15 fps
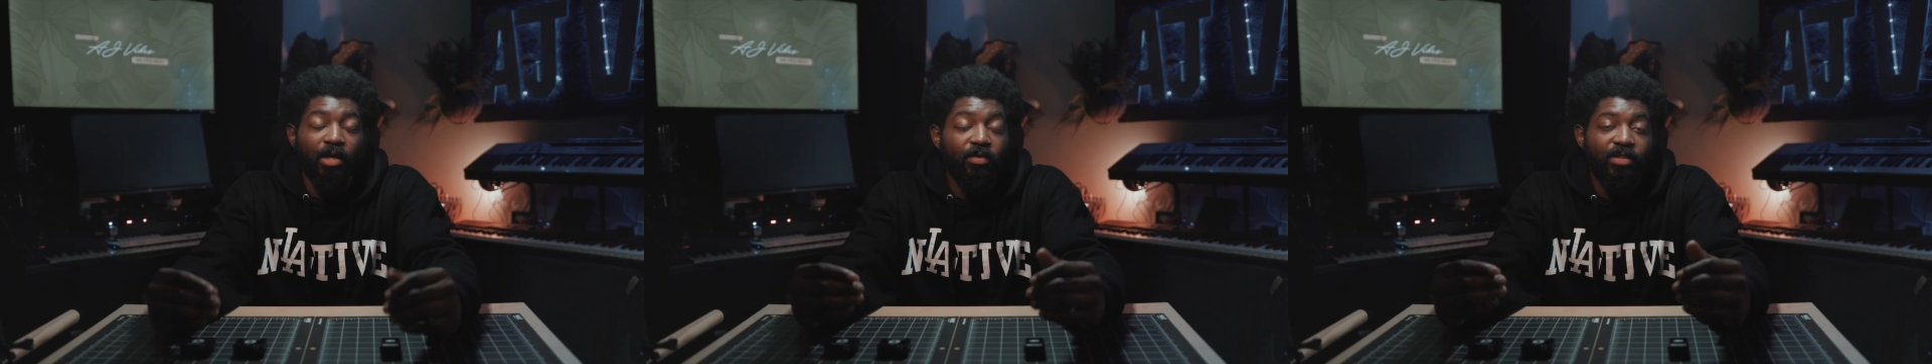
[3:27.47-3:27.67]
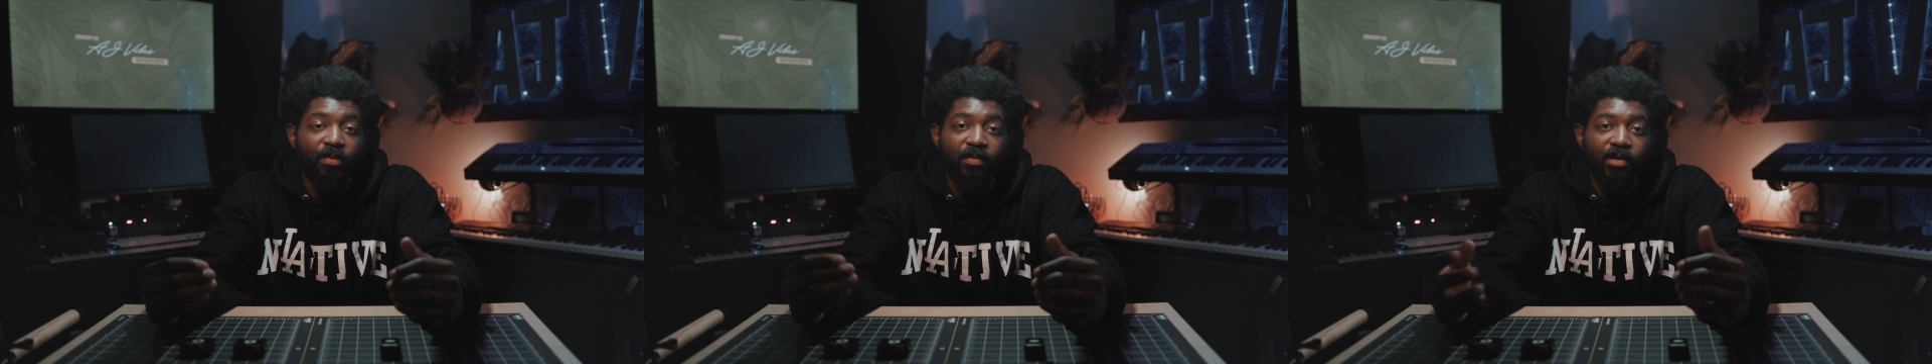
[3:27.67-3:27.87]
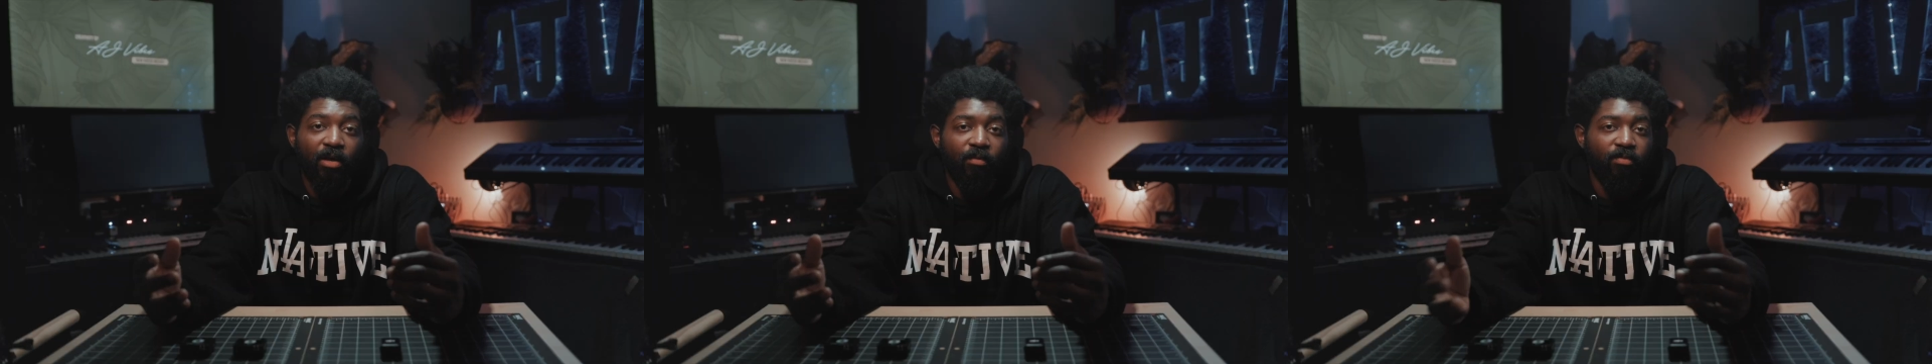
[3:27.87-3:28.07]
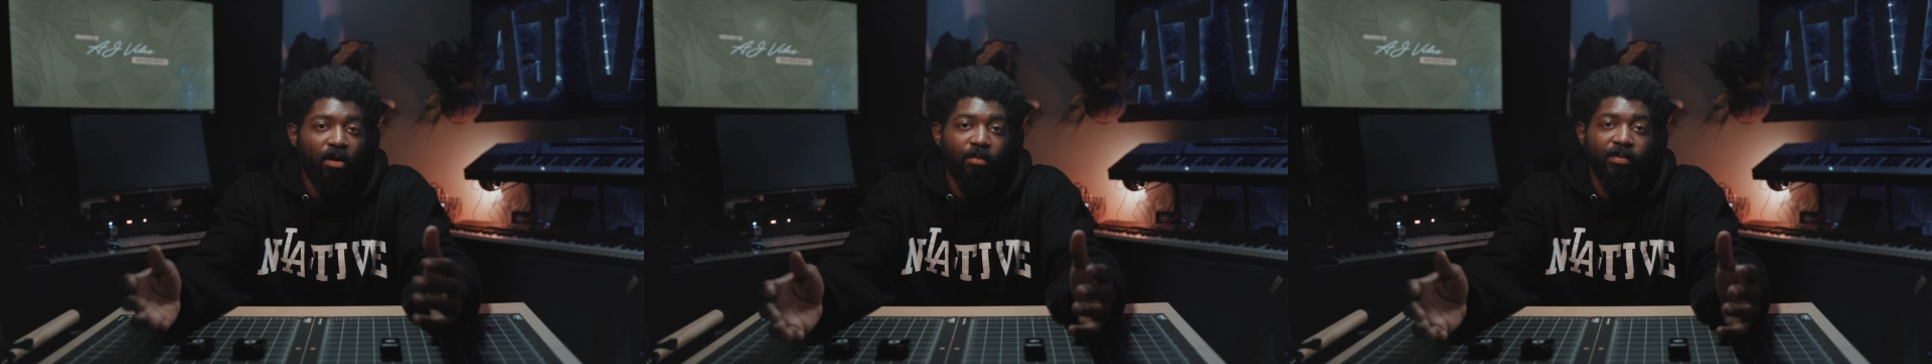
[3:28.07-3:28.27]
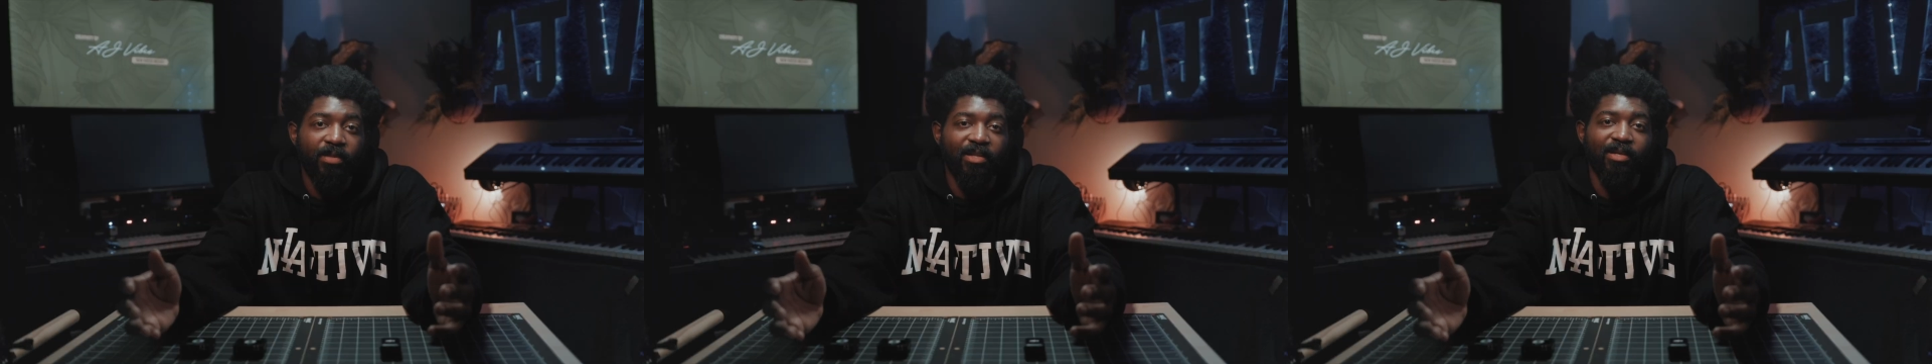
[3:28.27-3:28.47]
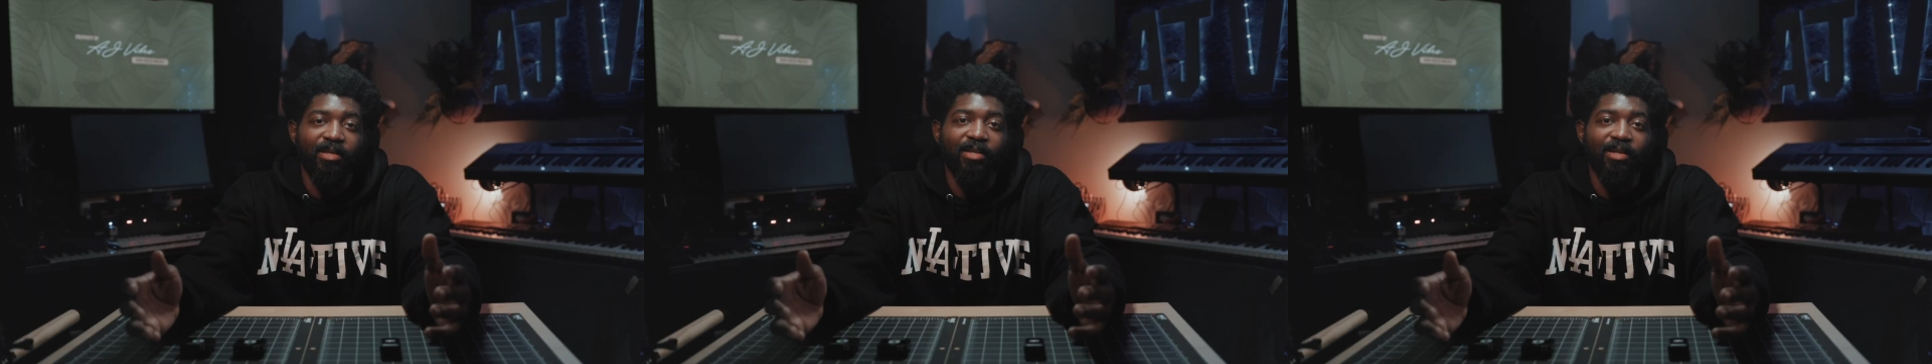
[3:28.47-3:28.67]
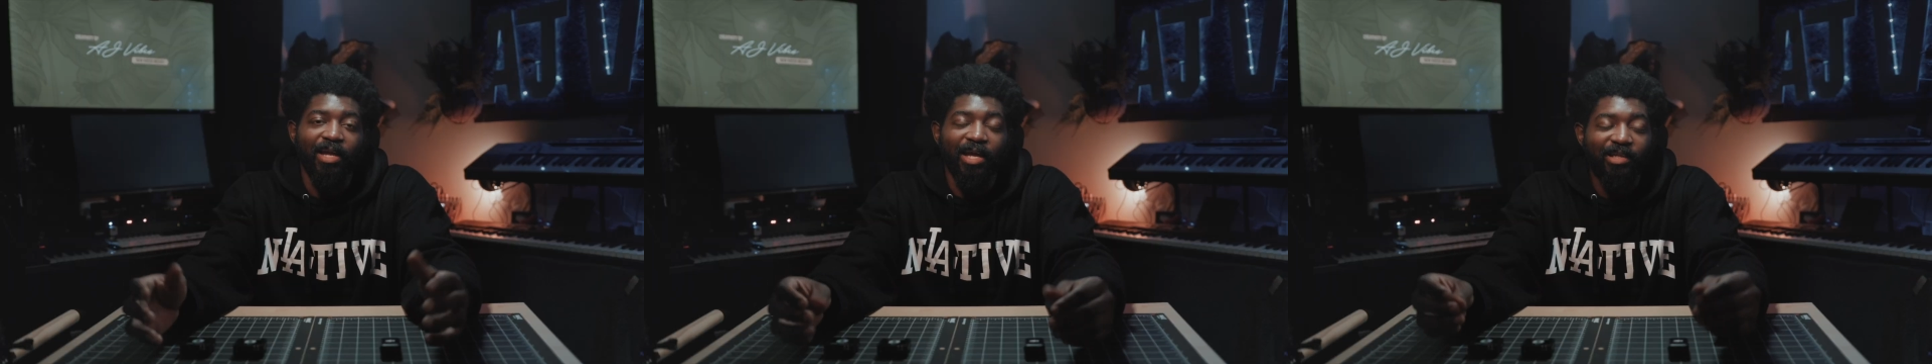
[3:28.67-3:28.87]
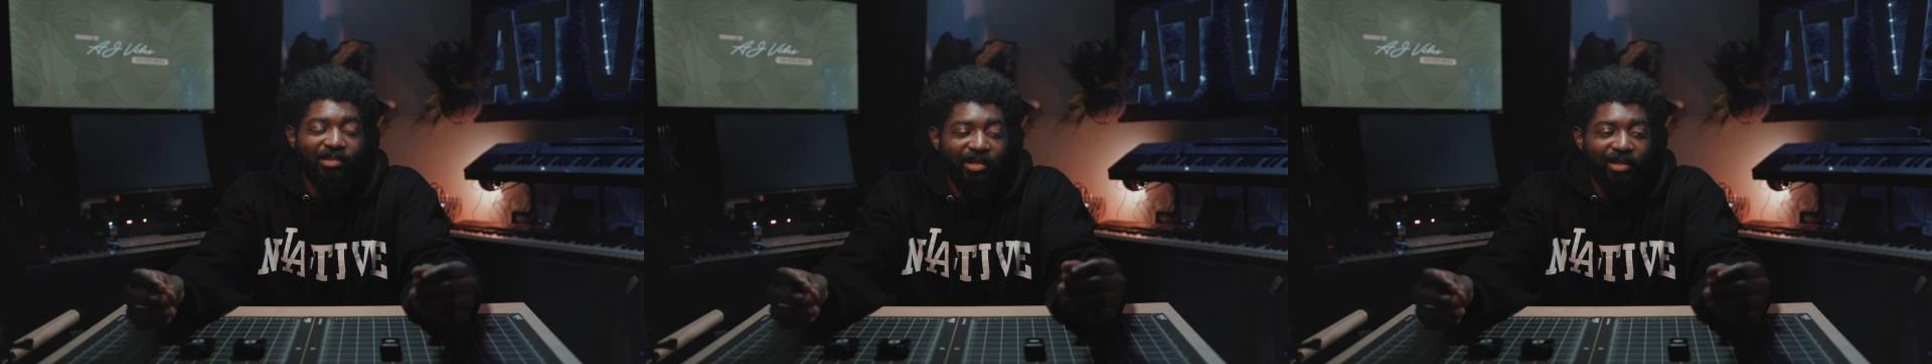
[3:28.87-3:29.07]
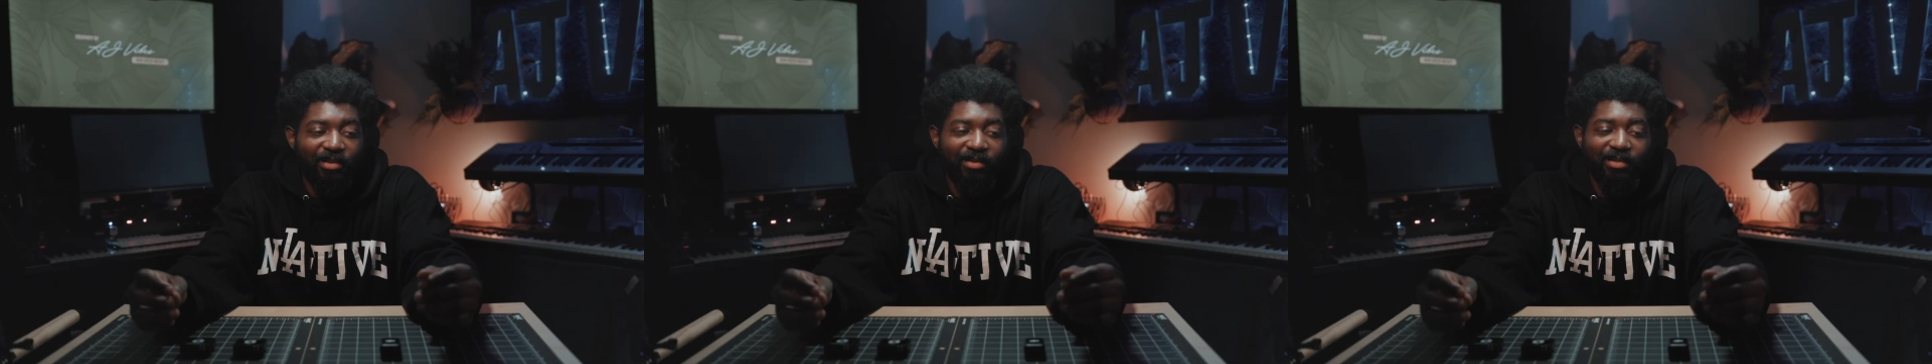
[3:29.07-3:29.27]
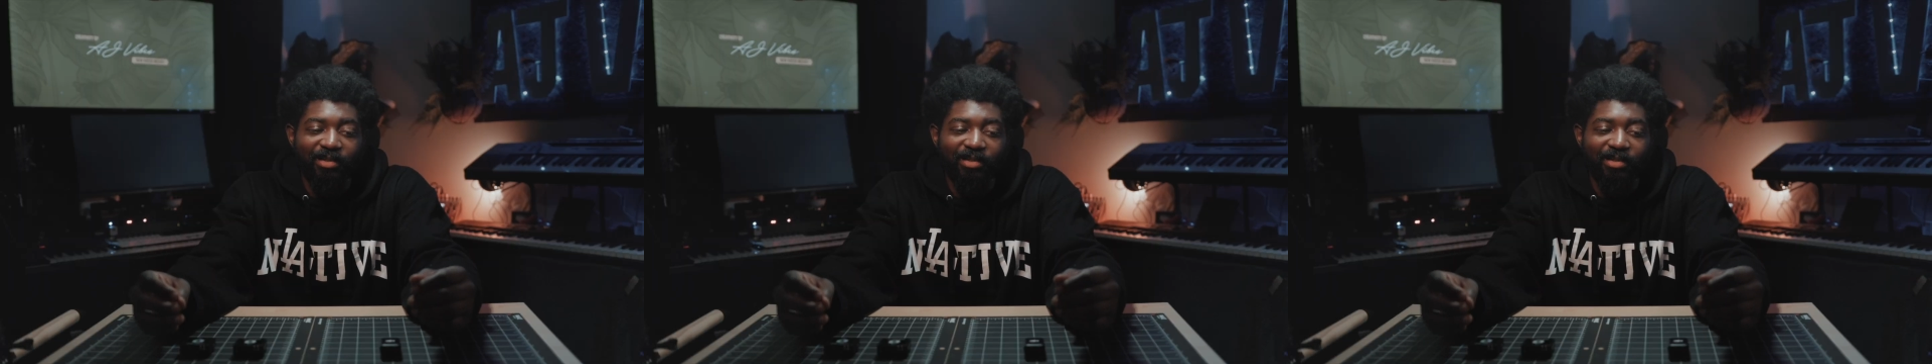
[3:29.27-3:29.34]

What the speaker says: I know some of y'all are probably thinking, AJ,